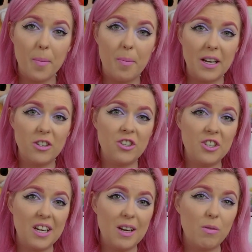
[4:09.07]
but
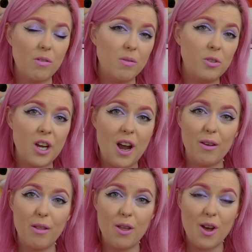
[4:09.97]
she will
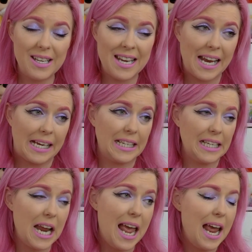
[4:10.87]
turn
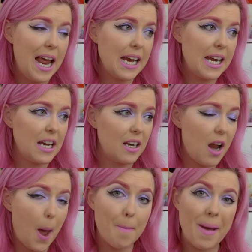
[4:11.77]
13
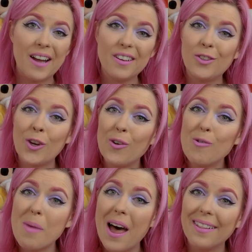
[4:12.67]
in about
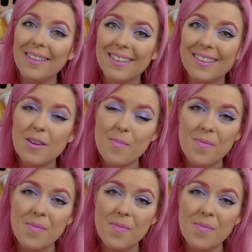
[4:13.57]
2 months.